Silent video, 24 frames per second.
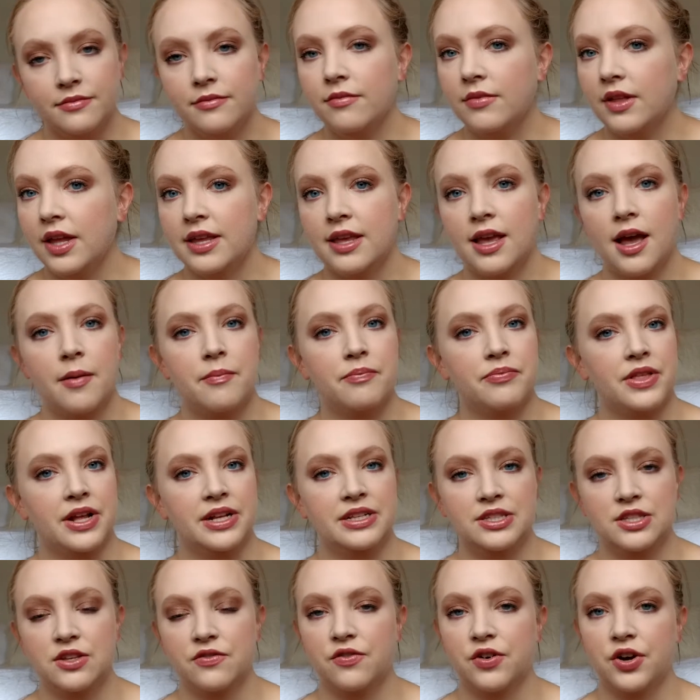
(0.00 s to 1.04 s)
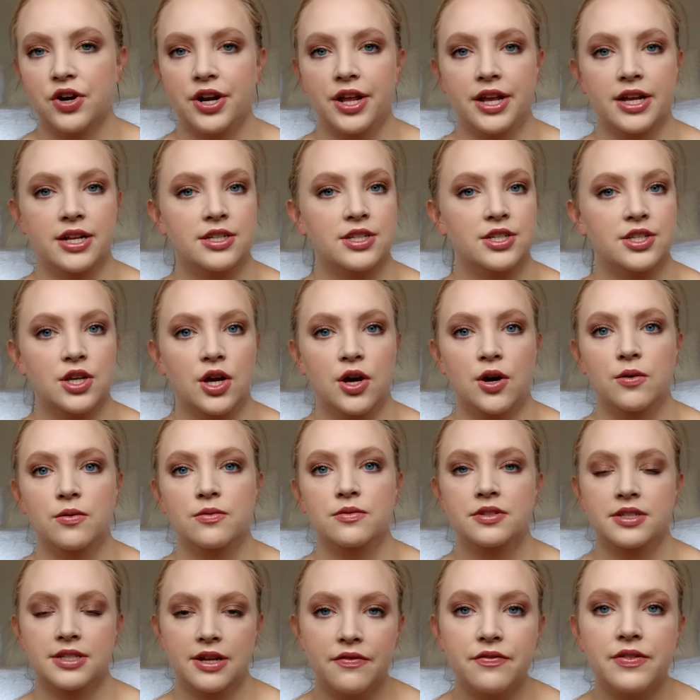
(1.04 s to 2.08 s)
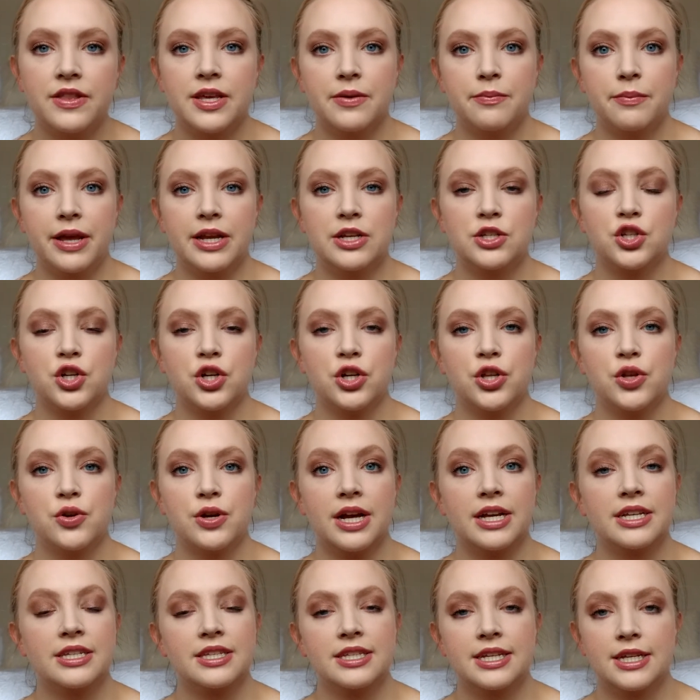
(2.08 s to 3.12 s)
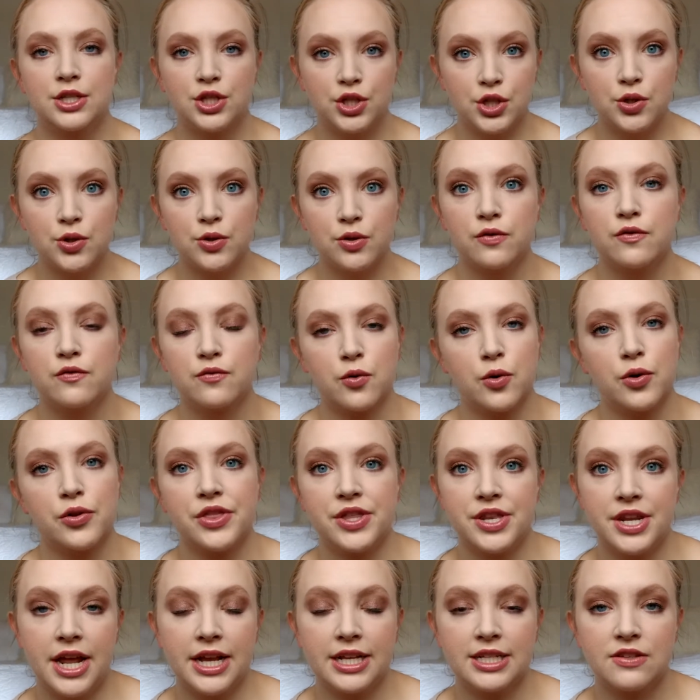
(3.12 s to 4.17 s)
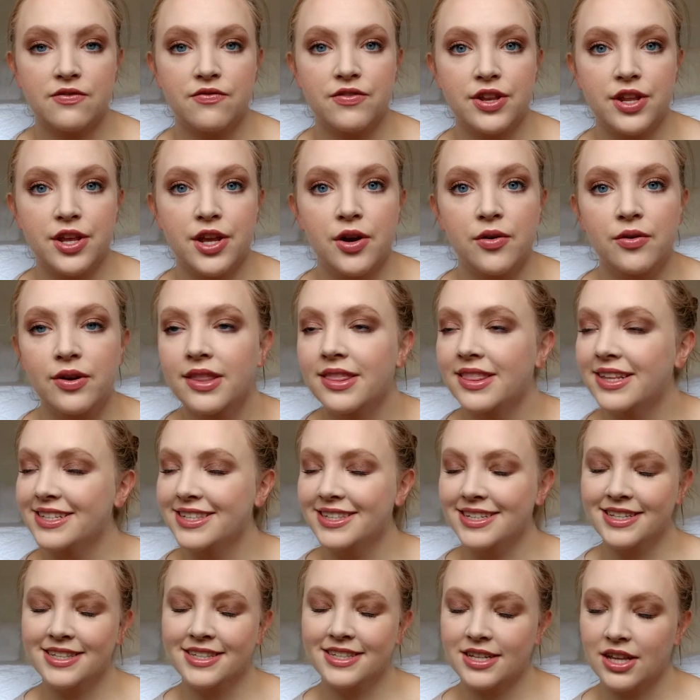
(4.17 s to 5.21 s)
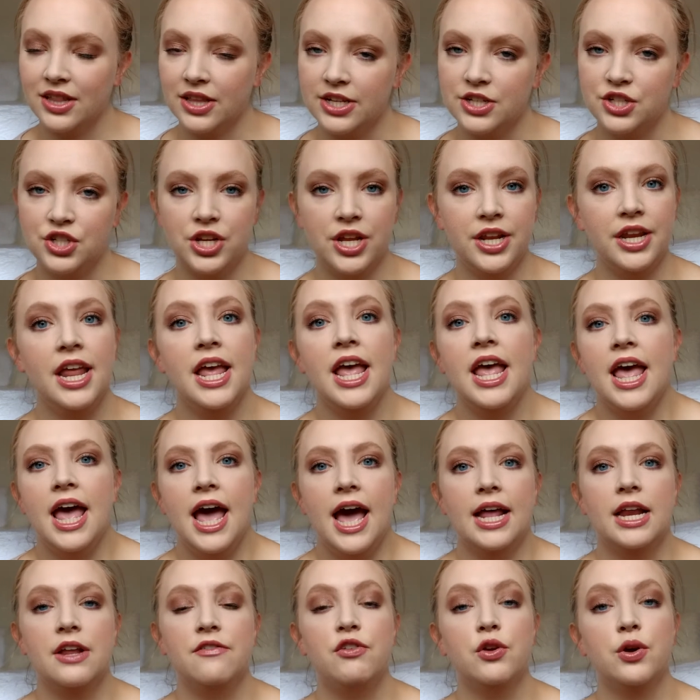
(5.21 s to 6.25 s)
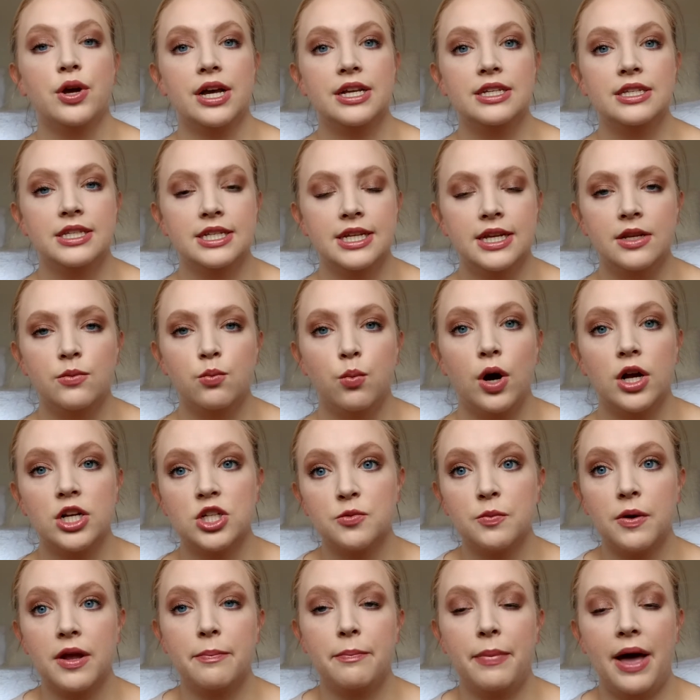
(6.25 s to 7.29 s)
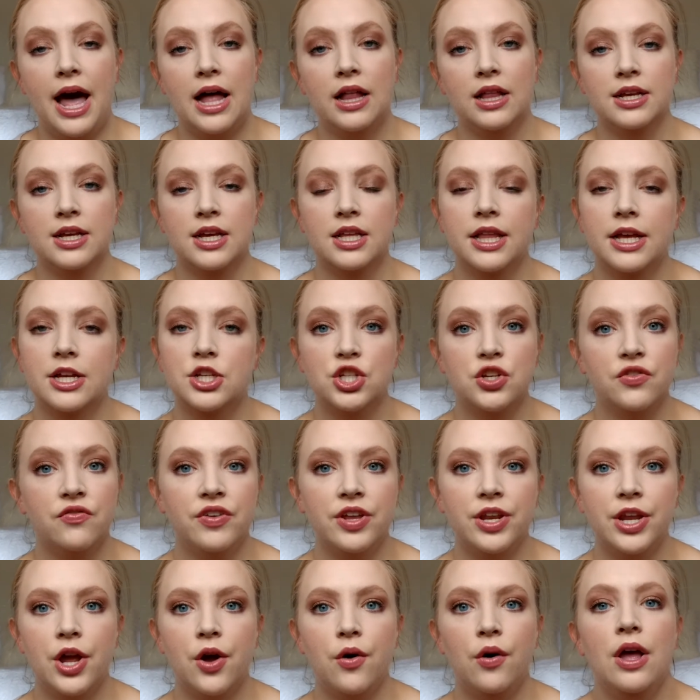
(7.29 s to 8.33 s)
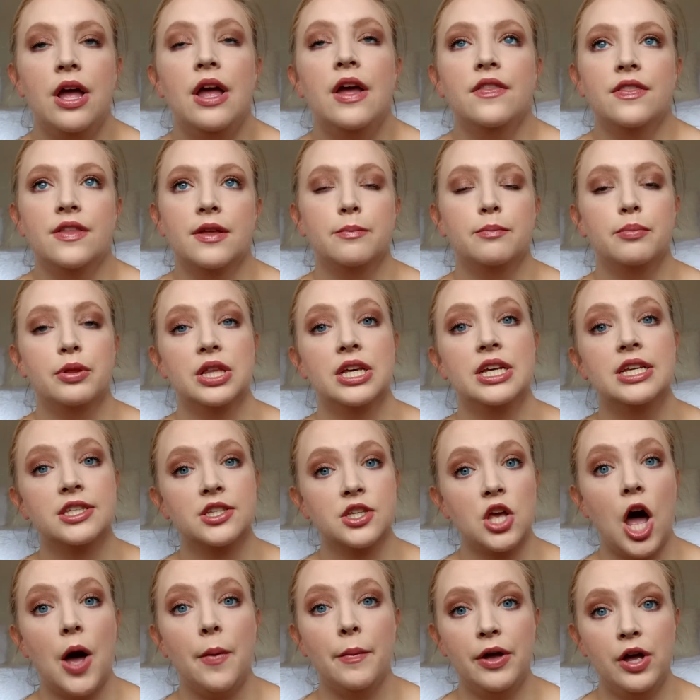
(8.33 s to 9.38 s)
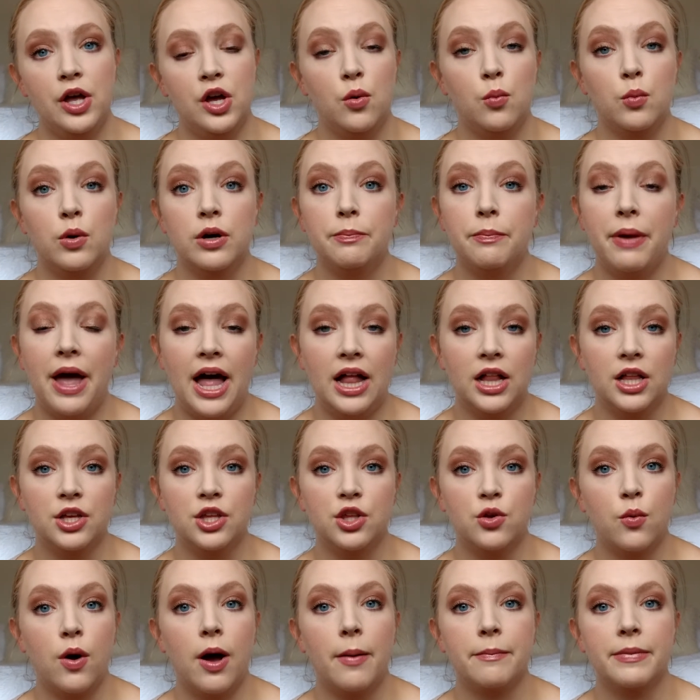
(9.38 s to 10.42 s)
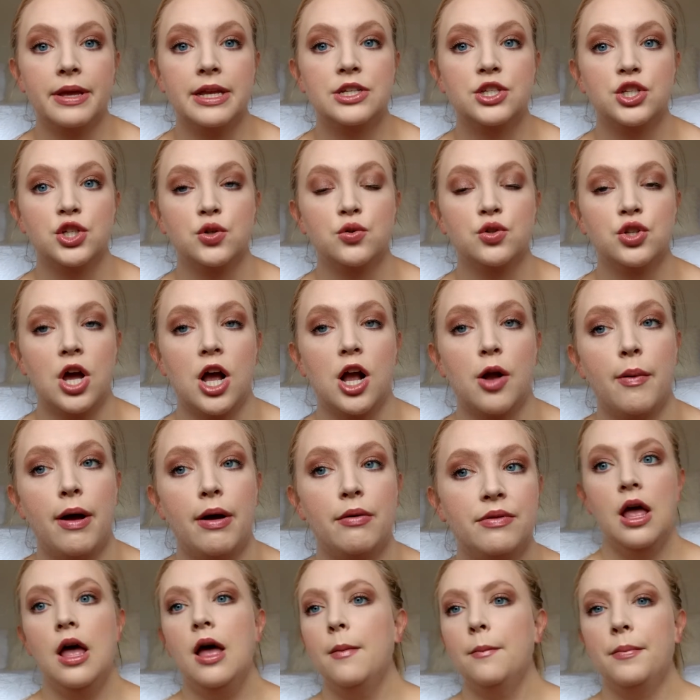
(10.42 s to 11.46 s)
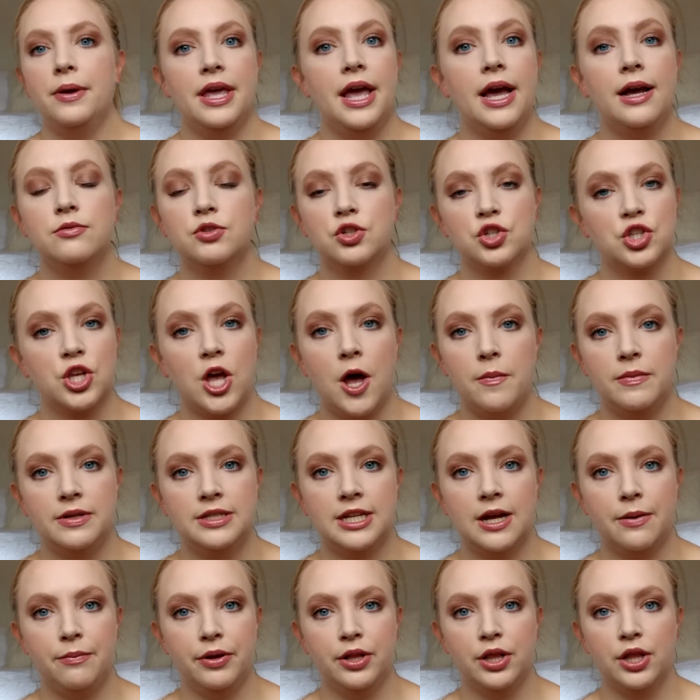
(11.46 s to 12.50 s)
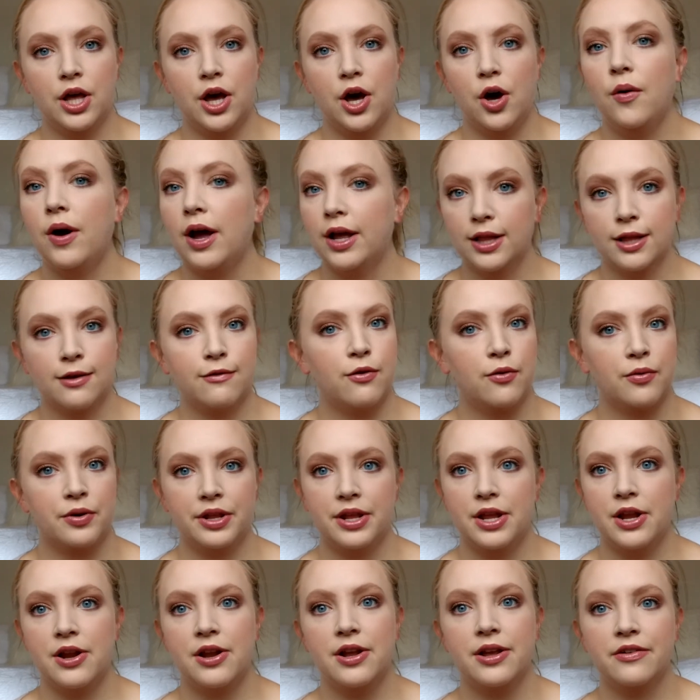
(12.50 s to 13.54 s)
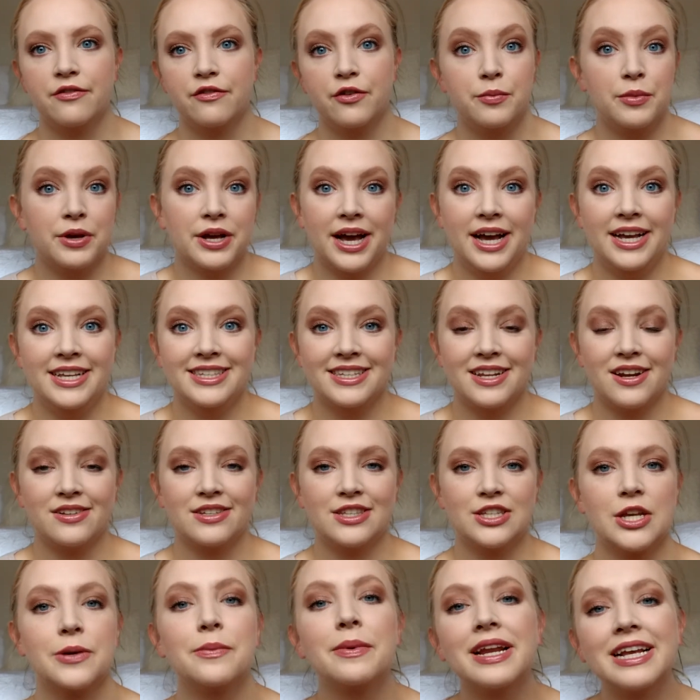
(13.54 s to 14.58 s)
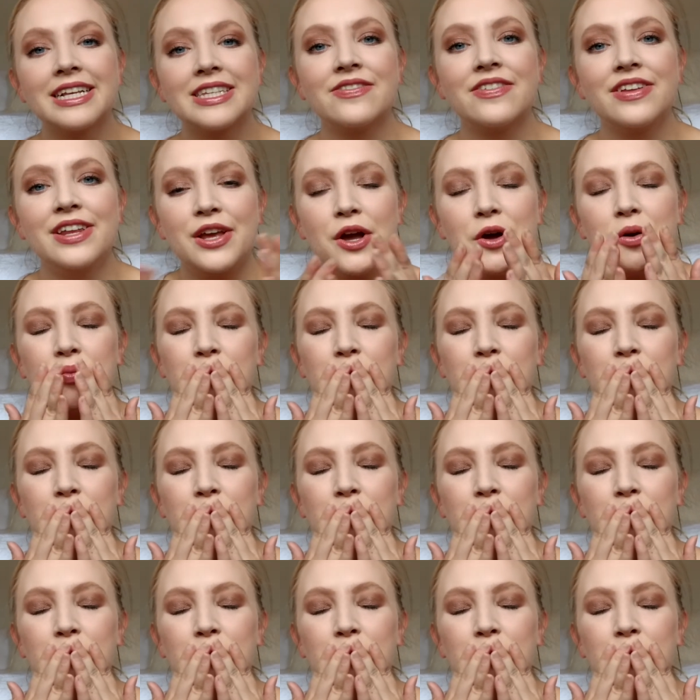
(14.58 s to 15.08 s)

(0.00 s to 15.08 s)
yep, that's the verdict. So definitely make sure you guys stay tuned for the next video in this installation. And if you guys did watch my palette collection video, then please comment on what palette you want me to talk about next. But yeah, just comment down below. I look forward to hearing from you guys and I'll see you in my next video.